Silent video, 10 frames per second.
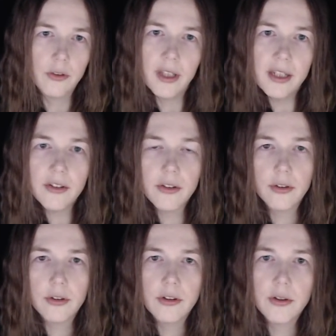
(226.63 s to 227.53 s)
takes a
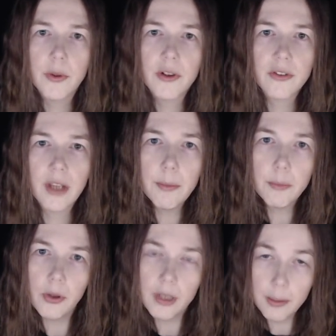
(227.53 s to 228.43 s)
turn towards the
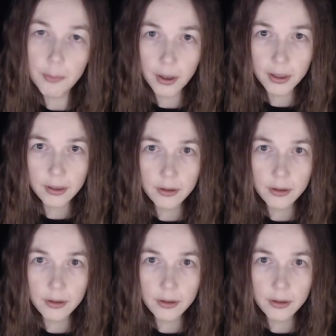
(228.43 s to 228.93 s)
employee parking